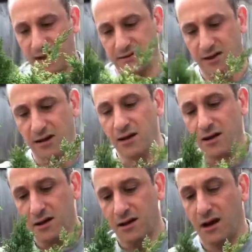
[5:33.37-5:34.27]
so
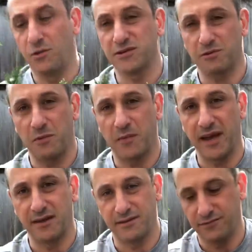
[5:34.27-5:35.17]
I wasn't
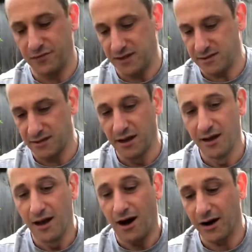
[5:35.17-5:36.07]
prepared for this.
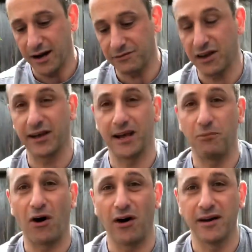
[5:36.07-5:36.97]
I'm going to have to go get a
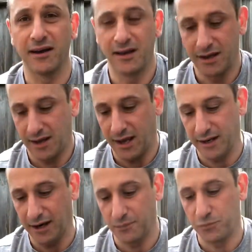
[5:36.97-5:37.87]
pot
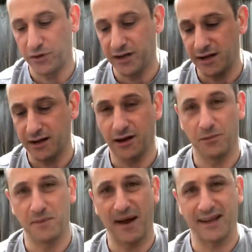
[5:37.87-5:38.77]
and put it in, and I'll
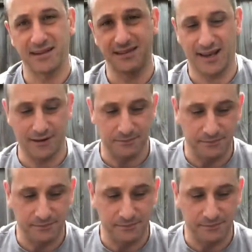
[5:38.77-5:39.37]
be back in a second.